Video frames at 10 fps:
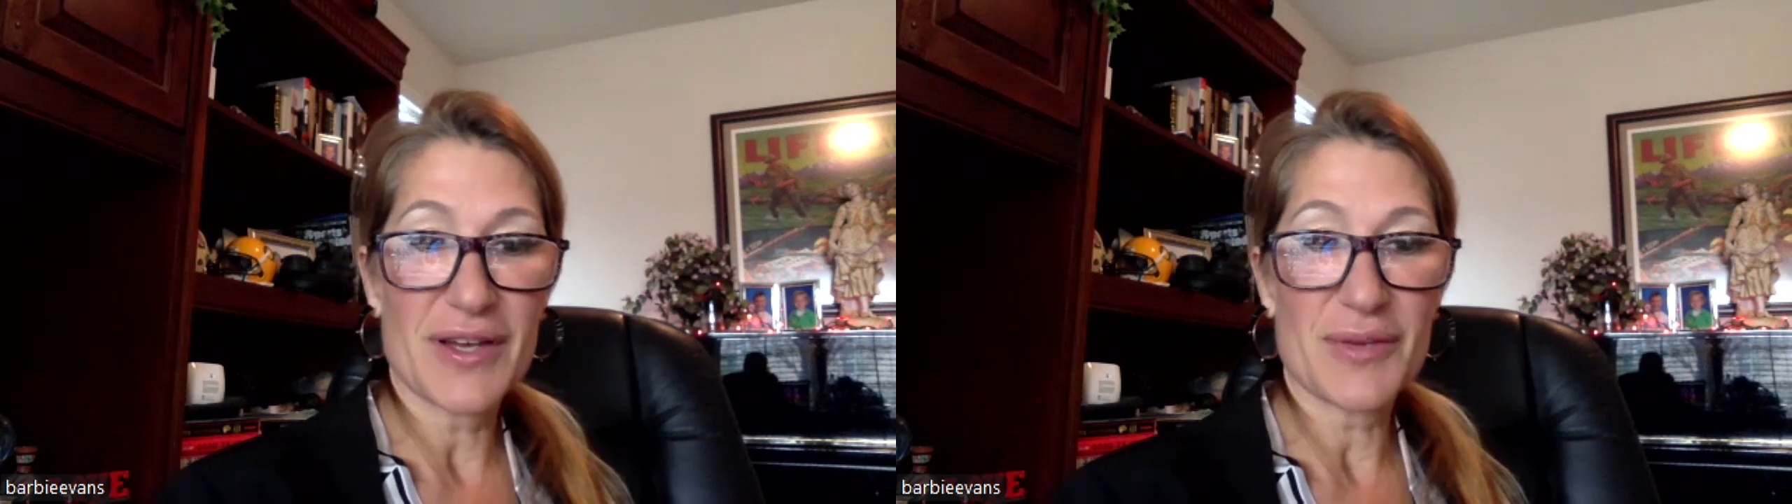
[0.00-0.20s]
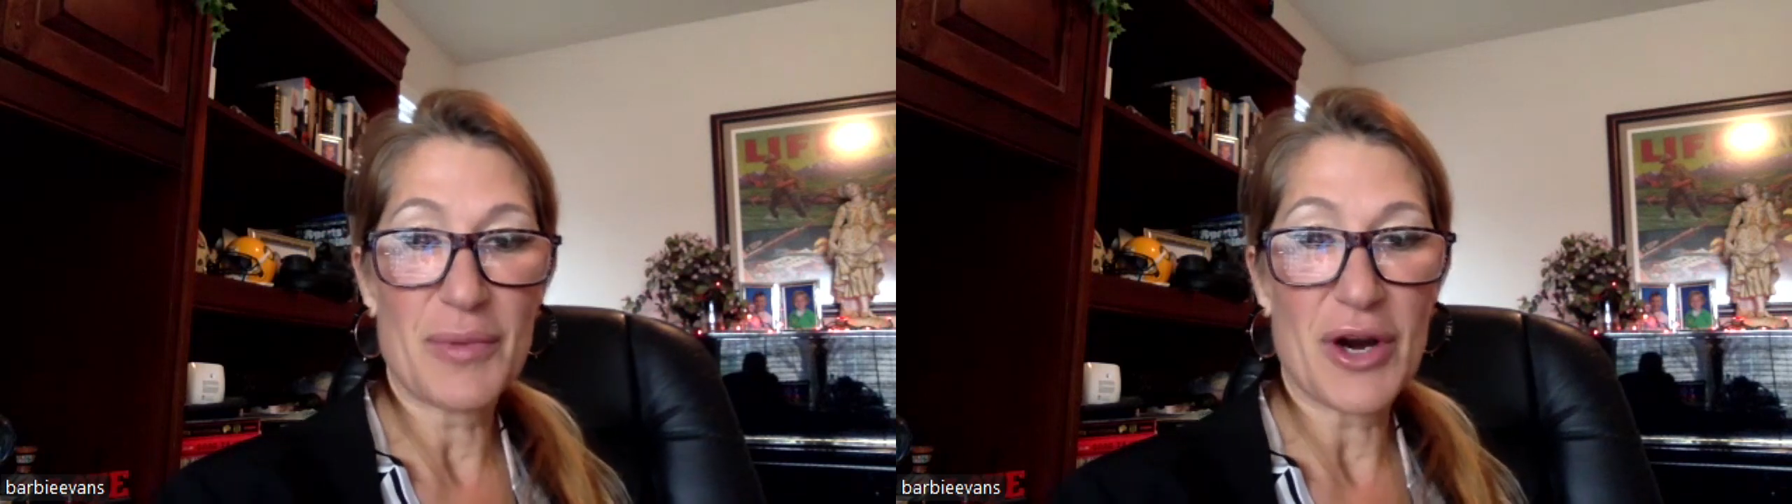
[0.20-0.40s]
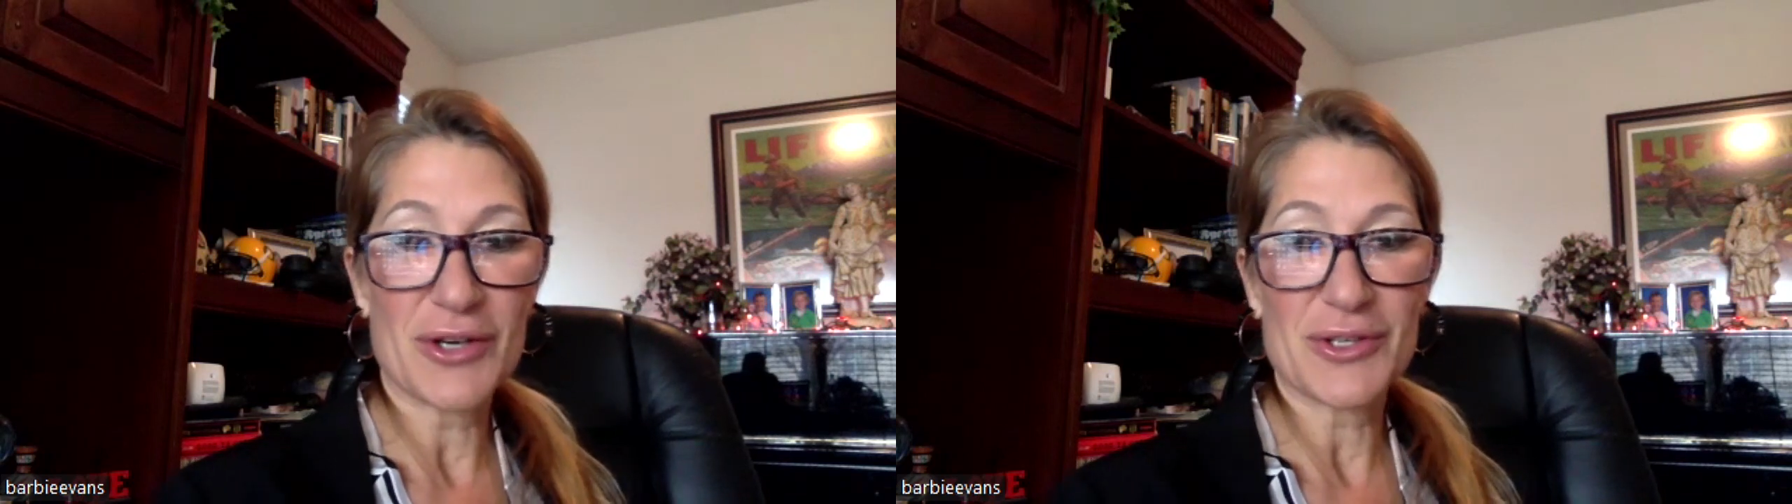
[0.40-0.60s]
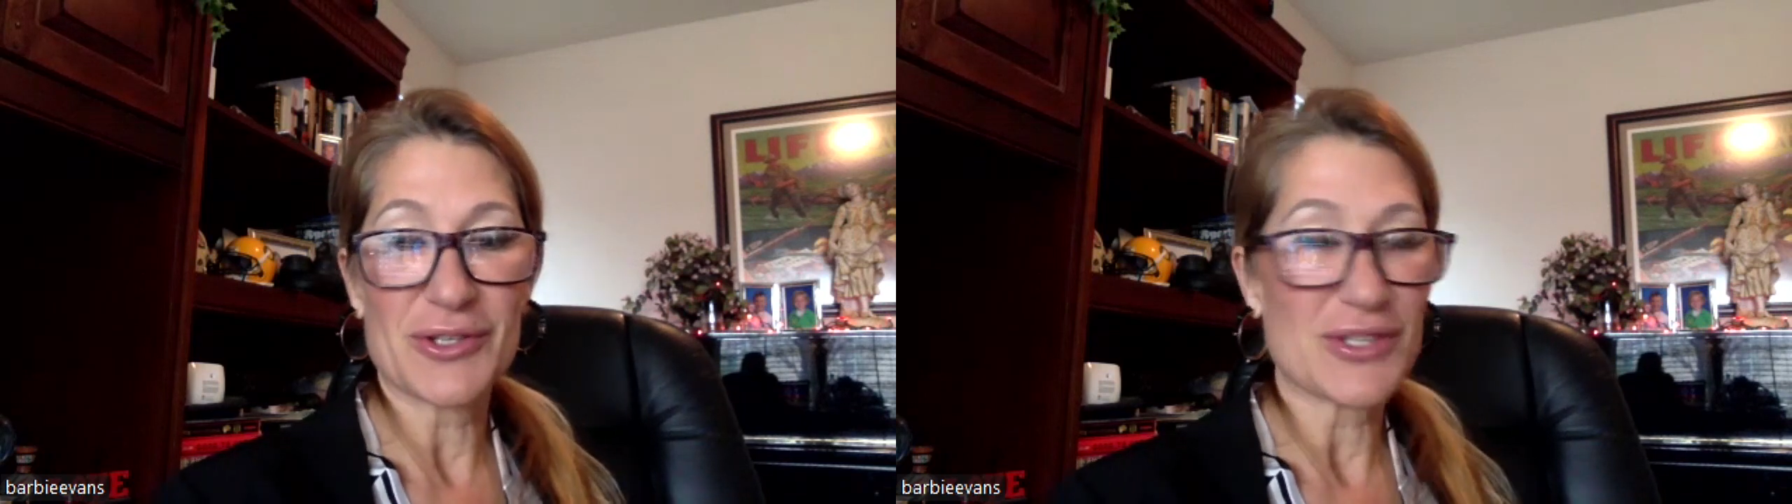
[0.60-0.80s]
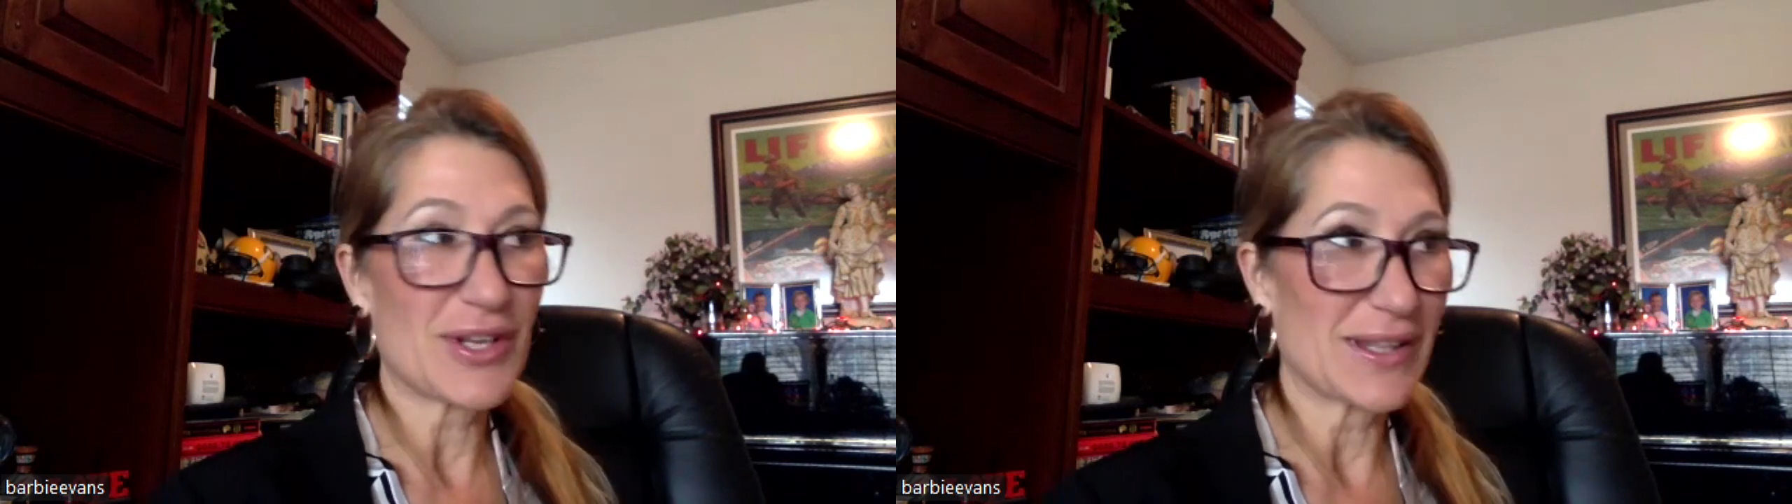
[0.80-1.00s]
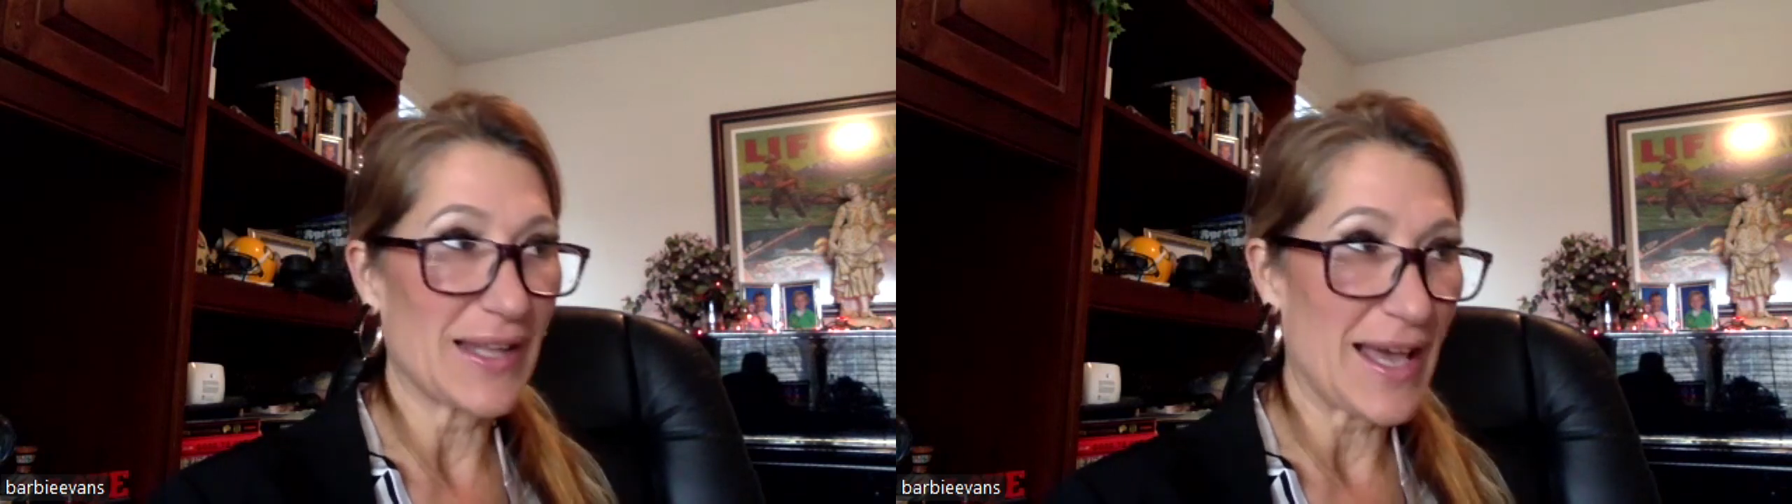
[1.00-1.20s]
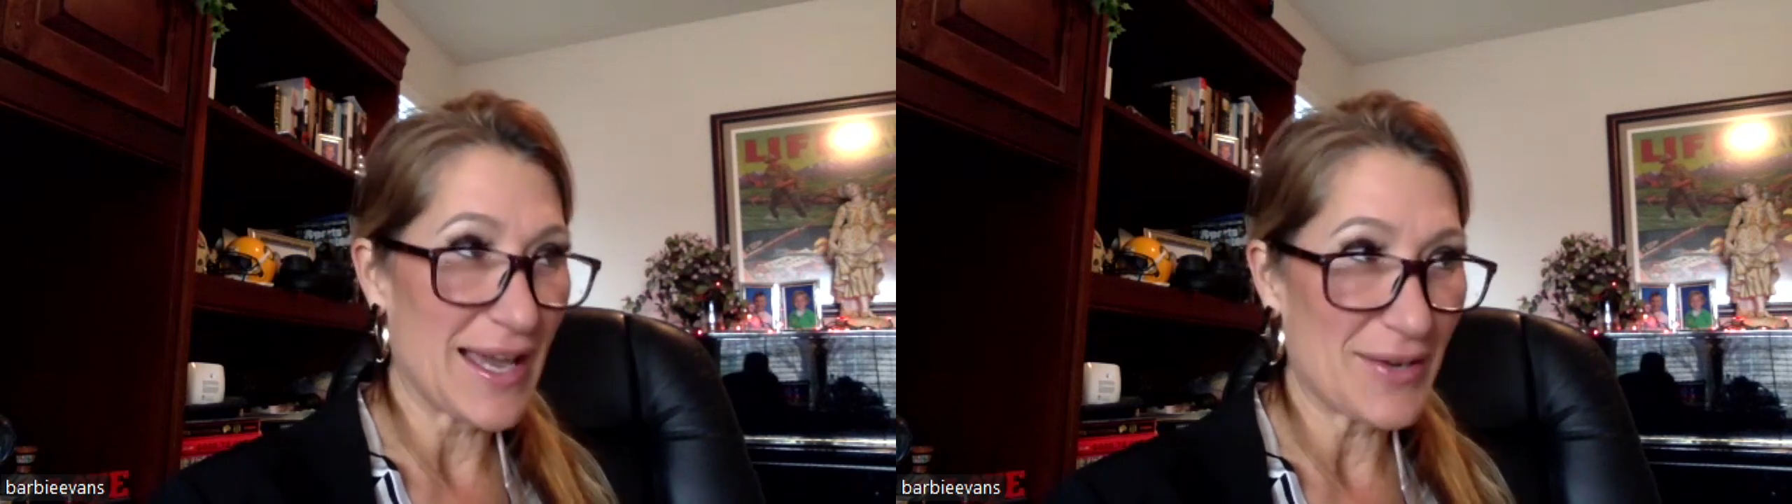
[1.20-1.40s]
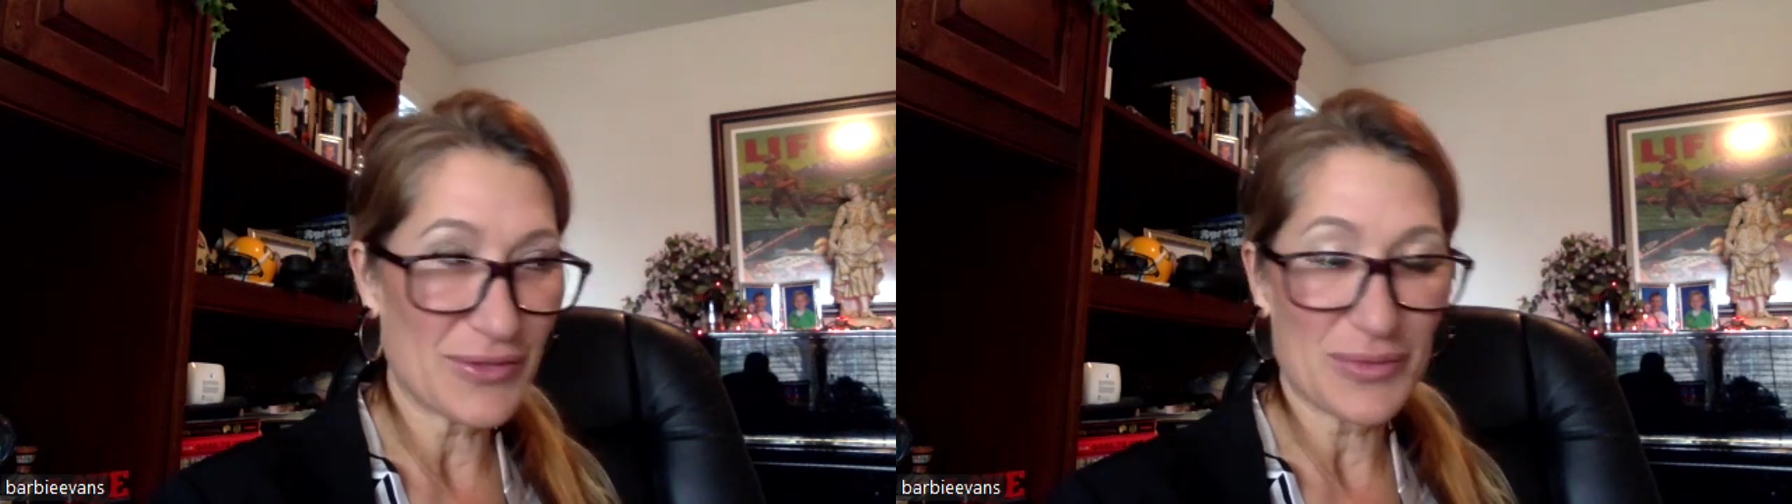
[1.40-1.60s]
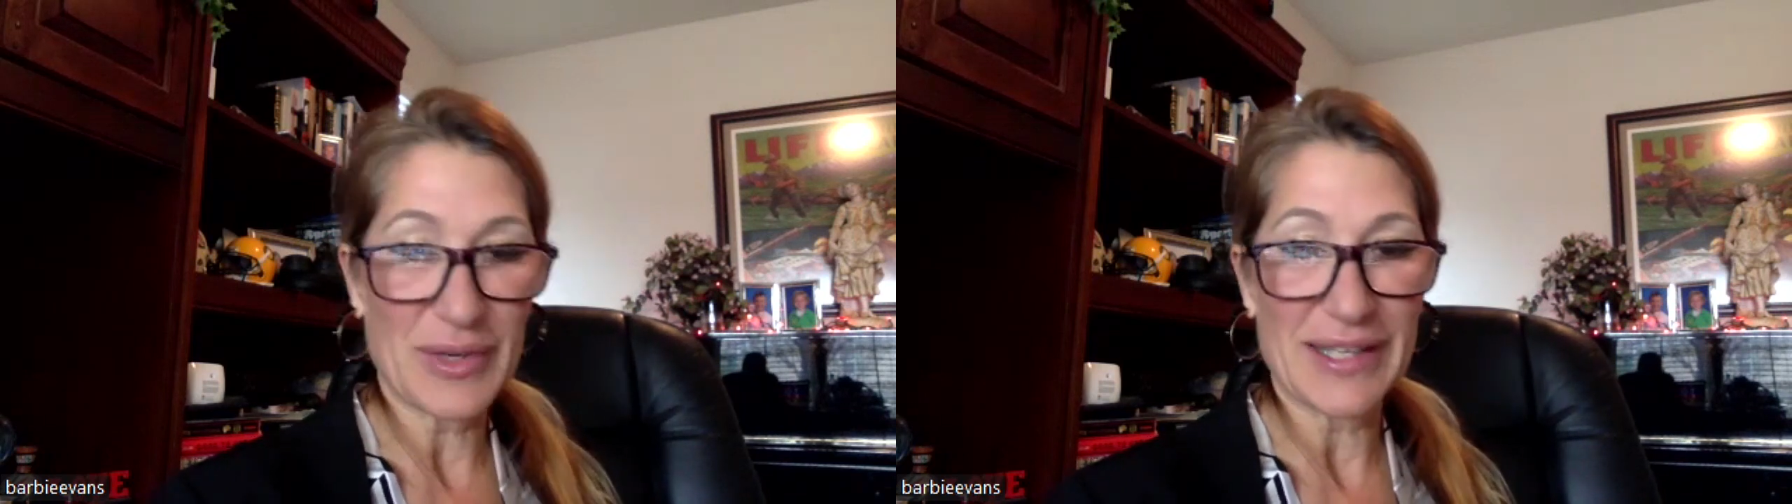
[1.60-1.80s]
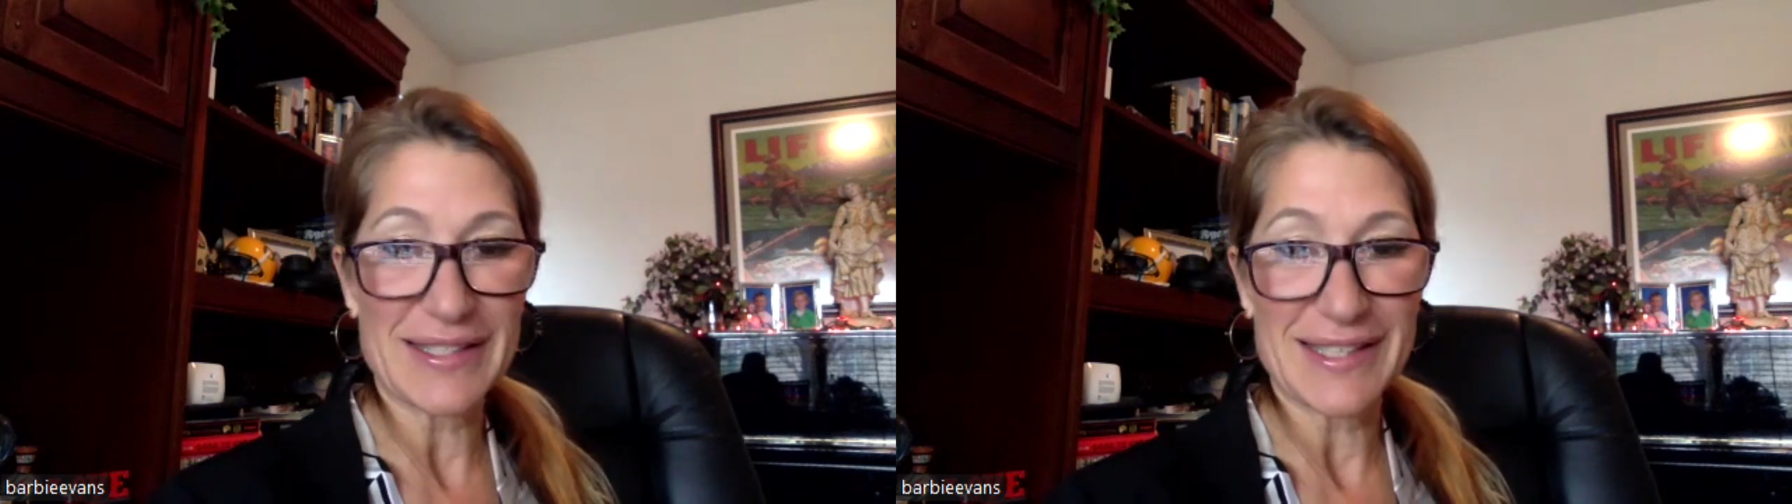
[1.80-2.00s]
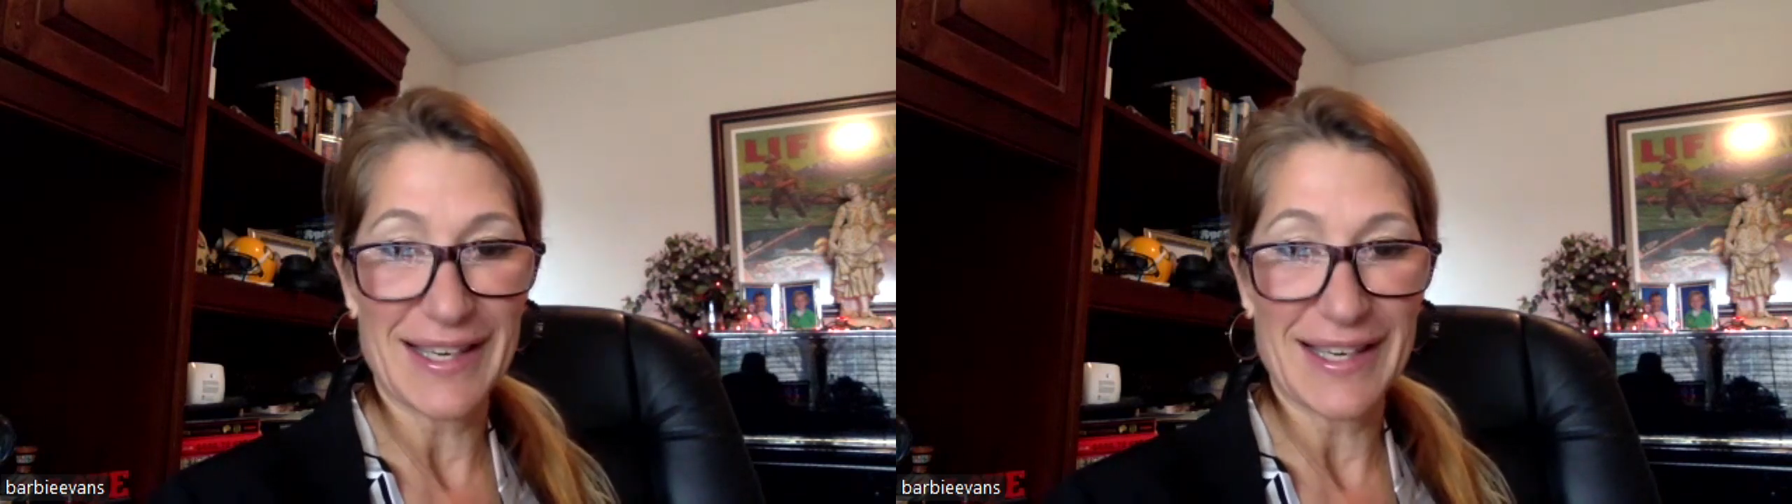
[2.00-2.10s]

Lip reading: partner's life, but